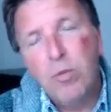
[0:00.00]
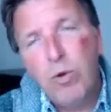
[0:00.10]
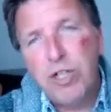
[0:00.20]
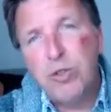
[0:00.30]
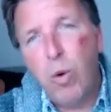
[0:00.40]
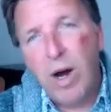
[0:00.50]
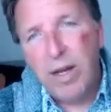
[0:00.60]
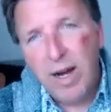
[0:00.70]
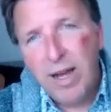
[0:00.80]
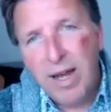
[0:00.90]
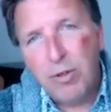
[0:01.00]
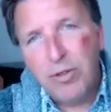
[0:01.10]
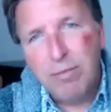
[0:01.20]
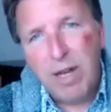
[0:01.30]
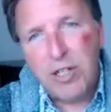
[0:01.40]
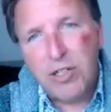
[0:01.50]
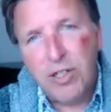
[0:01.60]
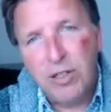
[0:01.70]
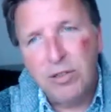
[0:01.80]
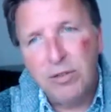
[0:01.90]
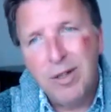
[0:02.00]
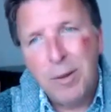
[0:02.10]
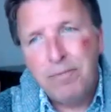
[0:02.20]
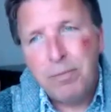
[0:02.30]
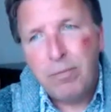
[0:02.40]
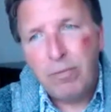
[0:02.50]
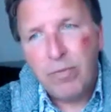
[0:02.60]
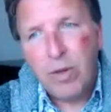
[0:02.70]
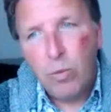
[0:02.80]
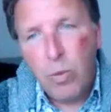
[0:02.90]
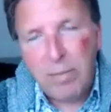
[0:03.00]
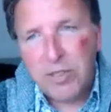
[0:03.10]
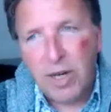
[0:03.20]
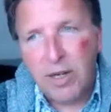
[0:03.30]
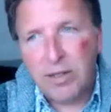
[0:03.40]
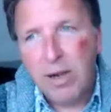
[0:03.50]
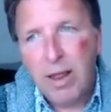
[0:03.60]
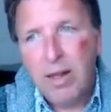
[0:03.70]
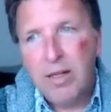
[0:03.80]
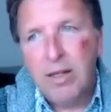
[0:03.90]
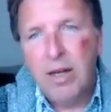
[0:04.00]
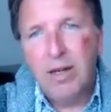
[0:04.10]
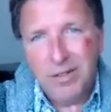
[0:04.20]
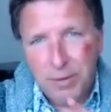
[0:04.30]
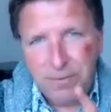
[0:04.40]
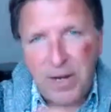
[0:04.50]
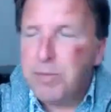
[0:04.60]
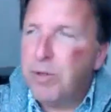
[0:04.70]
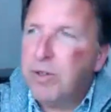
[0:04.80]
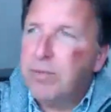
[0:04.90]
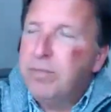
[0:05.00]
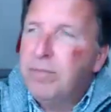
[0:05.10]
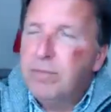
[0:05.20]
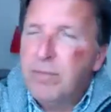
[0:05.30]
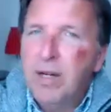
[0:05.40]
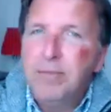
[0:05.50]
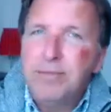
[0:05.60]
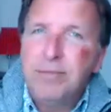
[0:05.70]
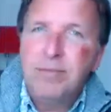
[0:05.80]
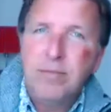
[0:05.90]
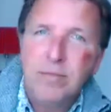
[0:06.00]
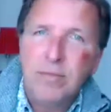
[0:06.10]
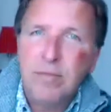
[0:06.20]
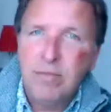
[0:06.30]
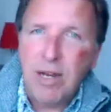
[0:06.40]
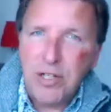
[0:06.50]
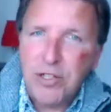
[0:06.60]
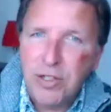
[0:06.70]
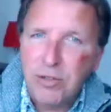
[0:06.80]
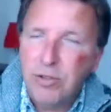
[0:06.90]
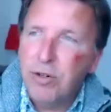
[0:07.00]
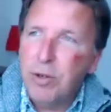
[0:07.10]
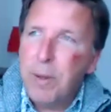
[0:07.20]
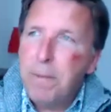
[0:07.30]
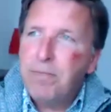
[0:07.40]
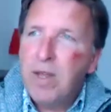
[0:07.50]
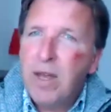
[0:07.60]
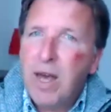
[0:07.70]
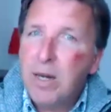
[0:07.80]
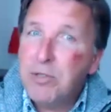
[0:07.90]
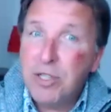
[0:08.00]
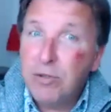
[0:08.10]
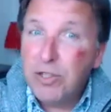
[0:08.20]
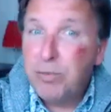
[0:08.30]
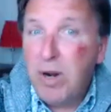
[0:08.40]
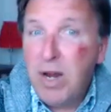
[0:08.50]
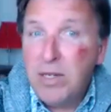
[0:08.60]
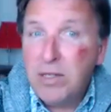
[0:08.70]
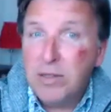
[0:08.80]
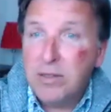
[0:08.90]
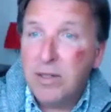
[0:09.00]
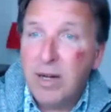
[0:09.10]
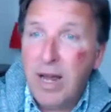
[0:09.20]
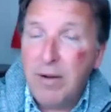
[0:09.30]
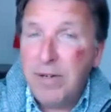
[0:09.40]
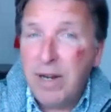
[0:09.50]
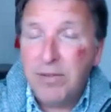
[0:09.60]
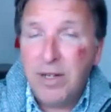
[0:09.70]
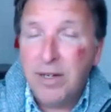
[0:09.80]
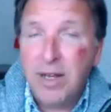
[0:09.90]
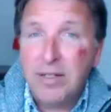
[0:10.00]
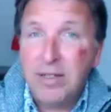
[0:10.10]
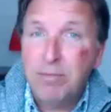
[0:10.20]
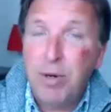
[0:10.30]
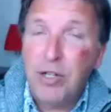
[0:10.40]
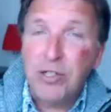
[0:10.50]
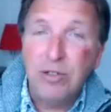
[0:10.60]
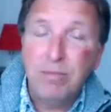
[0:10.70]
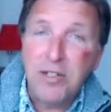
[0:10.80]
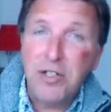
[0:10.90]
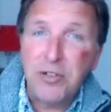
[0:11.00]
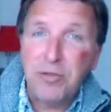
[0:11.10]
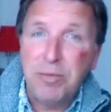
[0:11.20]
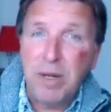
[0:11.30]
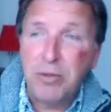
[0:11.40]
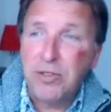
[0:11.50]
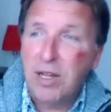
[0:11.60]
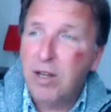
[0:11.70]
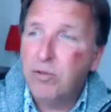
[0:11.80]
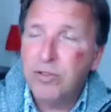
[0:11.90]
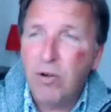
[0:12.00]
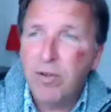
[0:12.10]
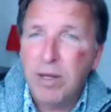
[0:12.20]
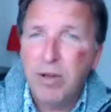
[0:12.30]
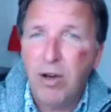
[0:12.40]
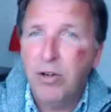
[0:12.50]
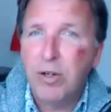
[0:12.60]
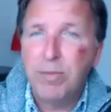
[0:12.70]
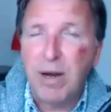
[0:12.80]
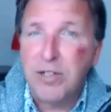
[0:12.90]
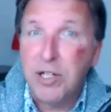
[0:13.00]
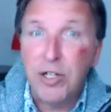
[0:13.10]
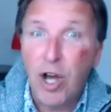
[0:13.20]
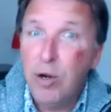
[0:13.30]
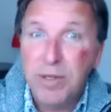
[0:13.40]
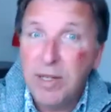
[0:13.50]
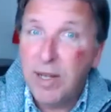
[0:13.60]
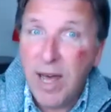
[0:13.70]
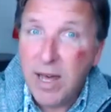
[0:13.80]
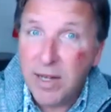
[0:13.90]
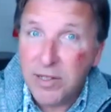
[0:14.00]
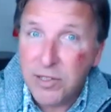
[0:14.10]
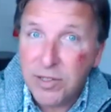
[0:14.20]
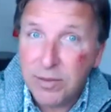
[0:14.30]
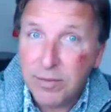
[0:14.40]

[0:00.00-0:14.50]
which is why I am on the Magic Circle website, uh, the Facebook um, Magic Circle group. And I'm still surprised that every now and then I get personal messages from people saying, oh, don't keep going on about it. Nobody cares.